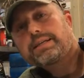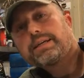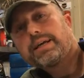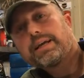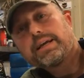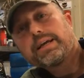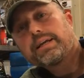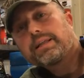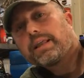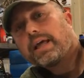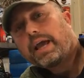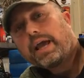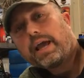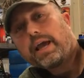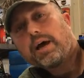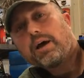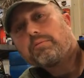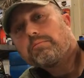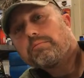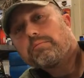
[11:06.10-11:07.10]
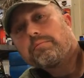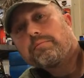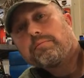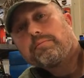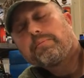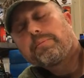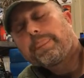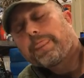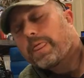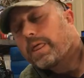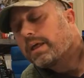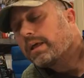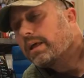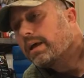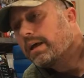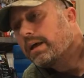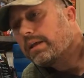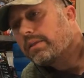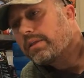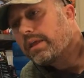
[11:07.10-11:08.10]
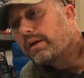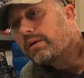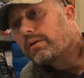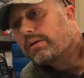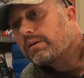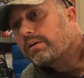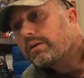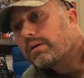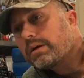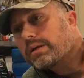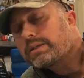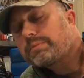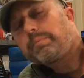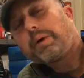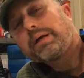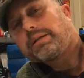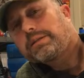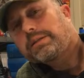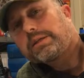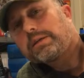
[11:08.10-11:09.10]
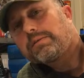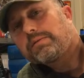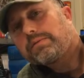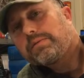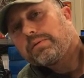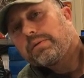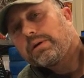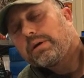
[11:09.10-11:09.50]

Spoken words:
getting the amp. They're expensive,